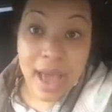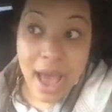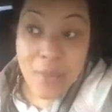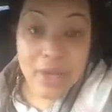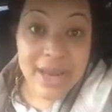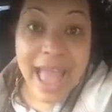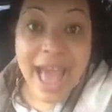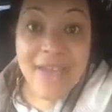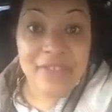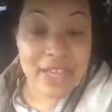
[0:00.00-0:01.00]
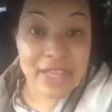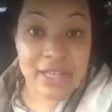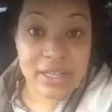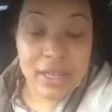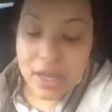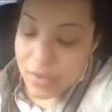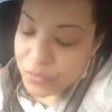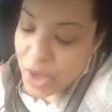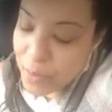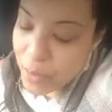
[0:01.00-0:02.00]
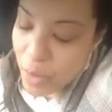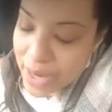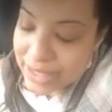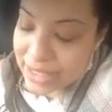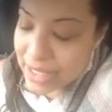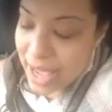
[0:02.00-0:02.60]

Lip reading: I wouldn't have it. The point